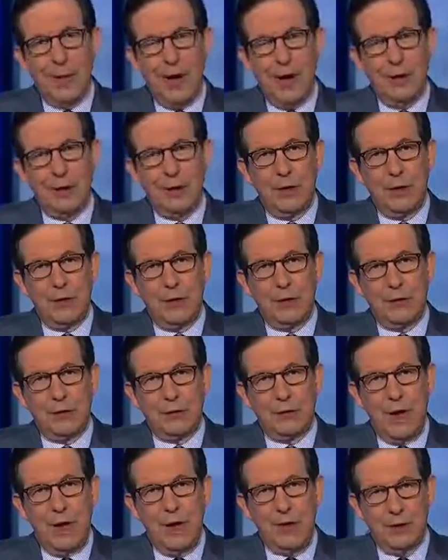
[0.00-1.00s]
about
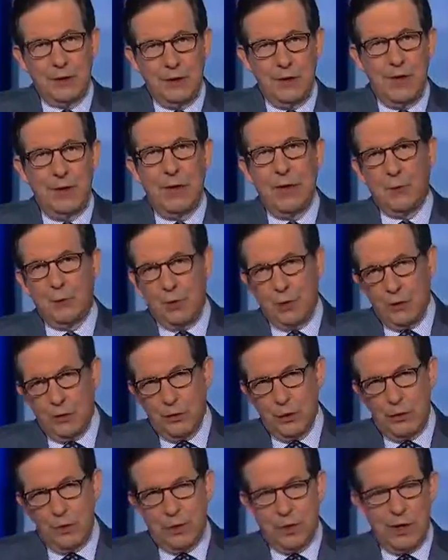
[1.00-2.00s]
his idea, and we
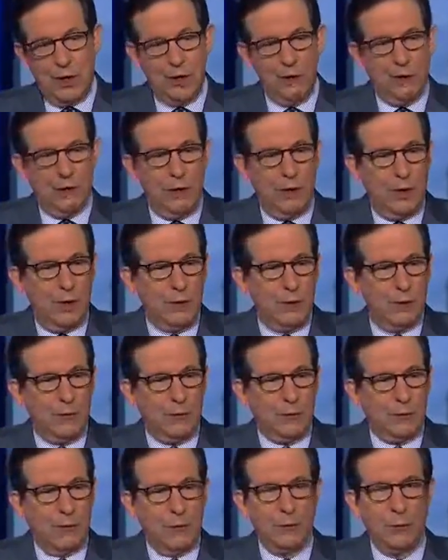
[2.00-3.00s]
heard it again
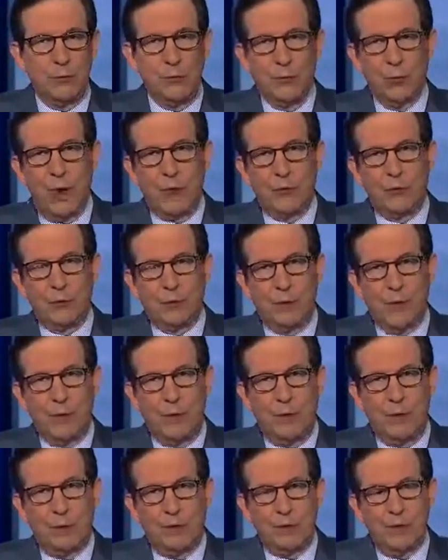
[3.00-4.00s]
from Reince
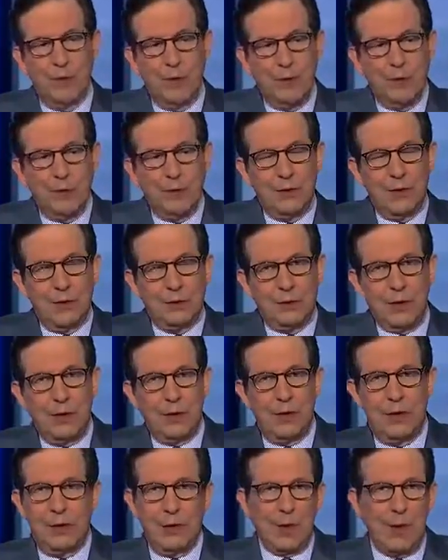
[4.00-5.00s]
Priebus, that
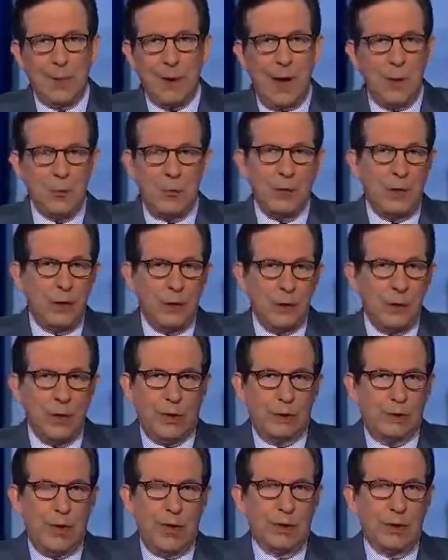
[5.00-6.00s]
they're going to come out with a
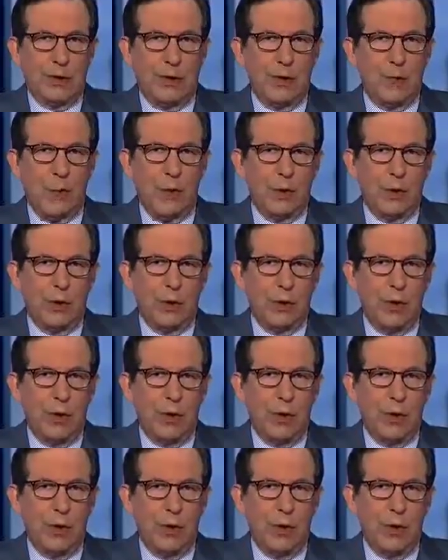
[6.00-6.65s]
new executive